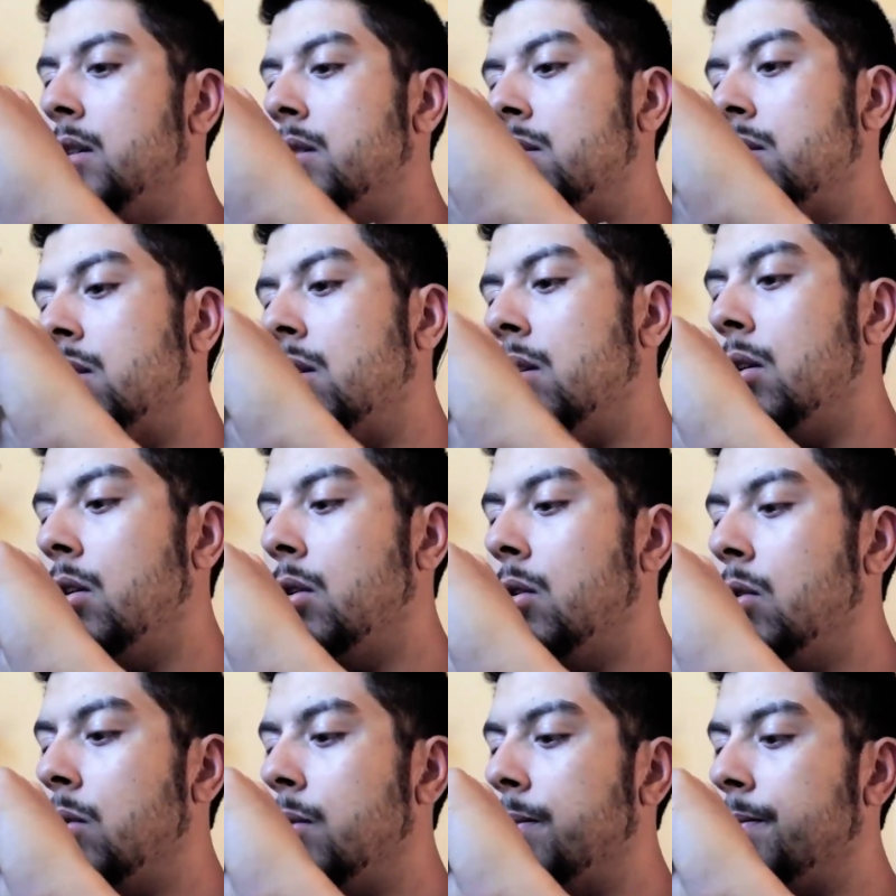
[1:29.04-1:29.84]

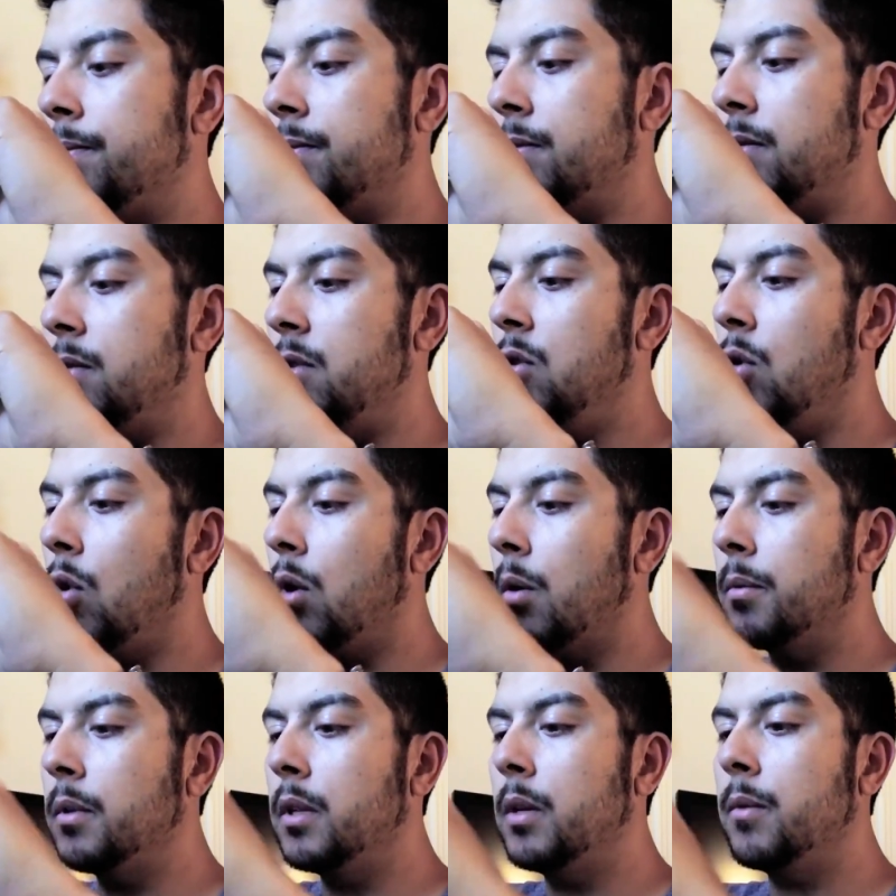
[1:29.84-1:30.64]
So
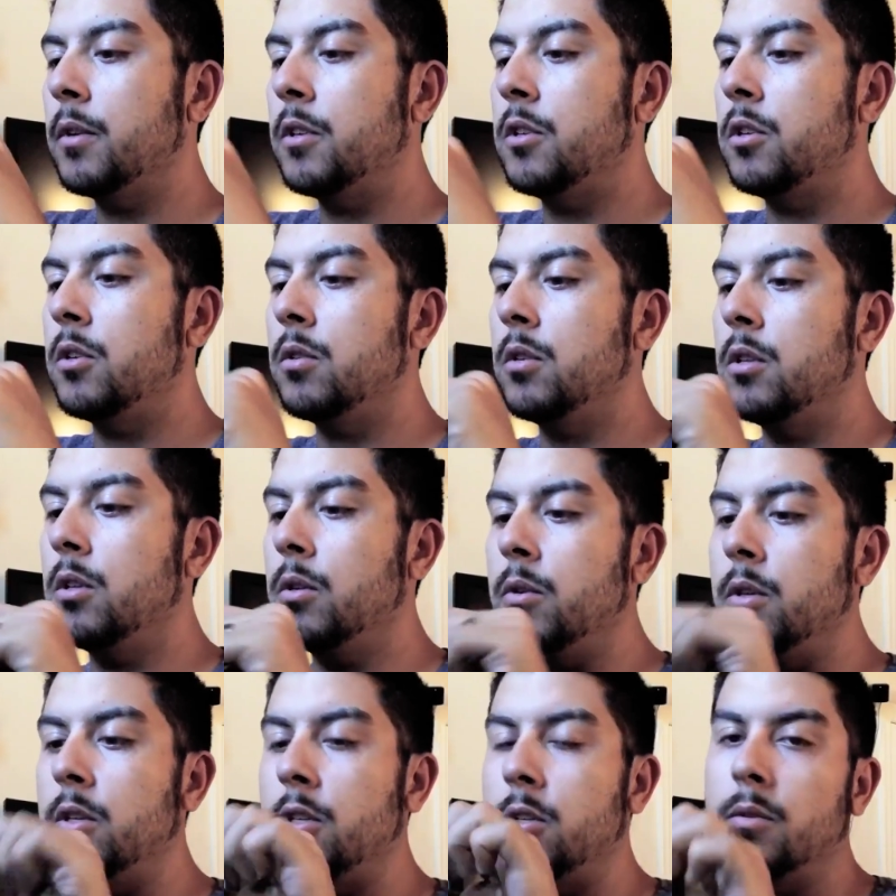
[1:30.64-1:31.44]
normally what you
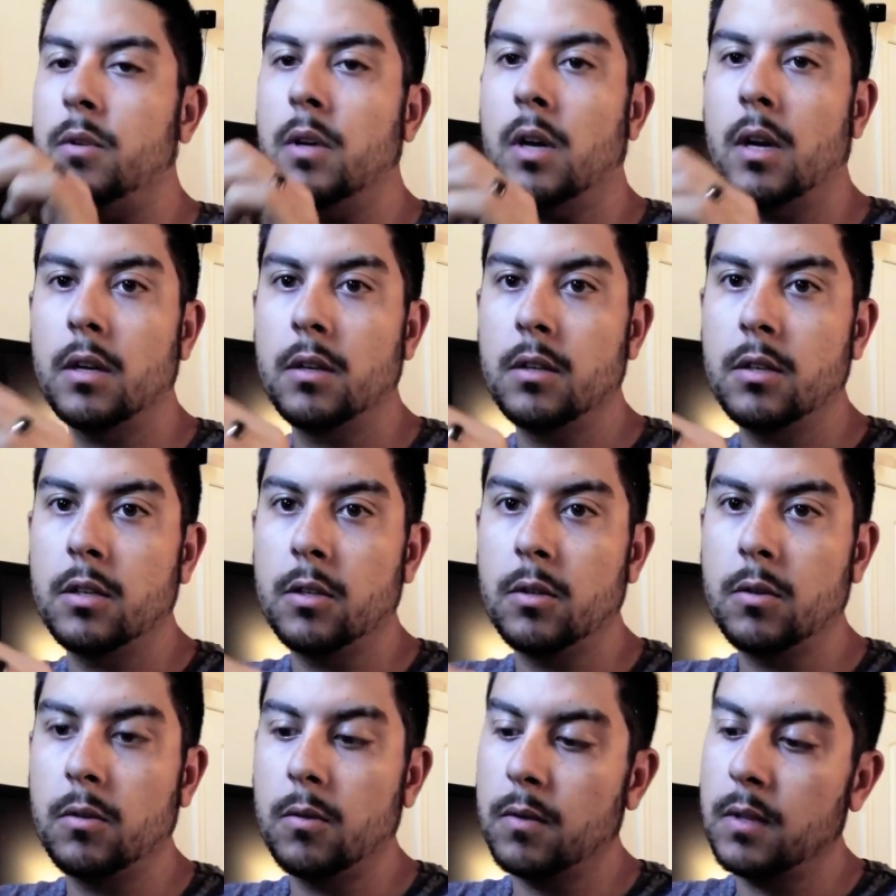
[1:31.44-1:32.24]
do is you'd
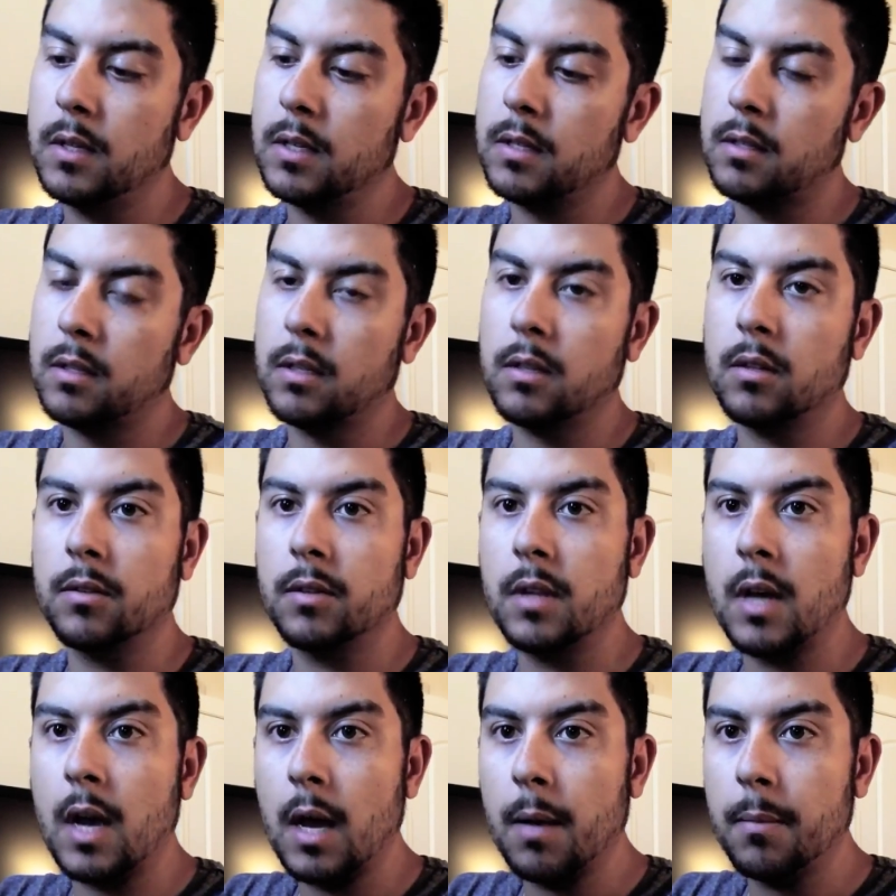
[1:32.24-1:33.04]
undo this
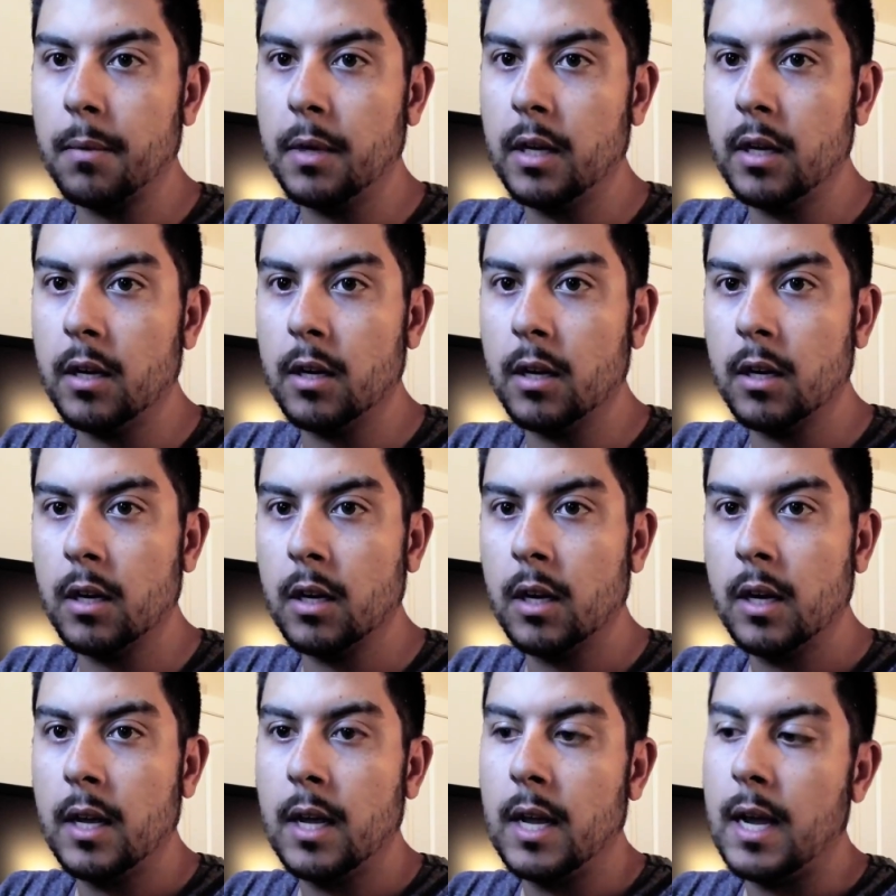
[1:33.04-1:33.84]
little knob here,